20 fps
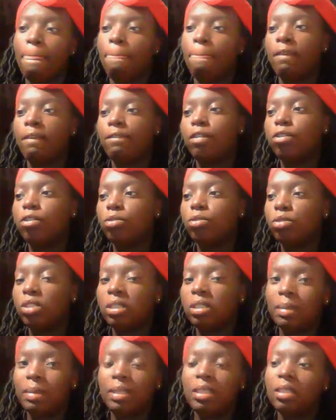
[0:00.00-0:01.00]
my first rule
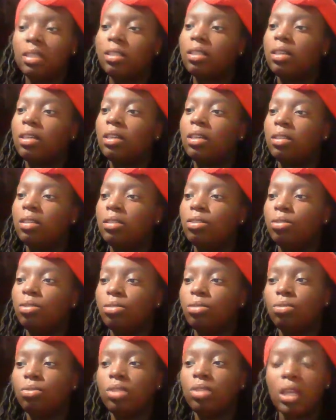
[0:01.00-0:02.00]
is basically
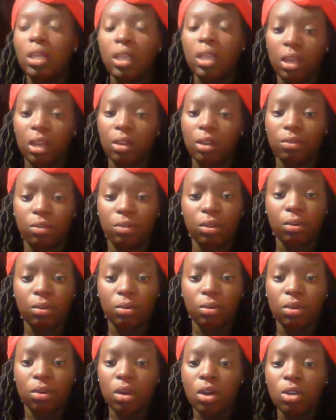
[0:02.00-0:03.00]
to take care of you.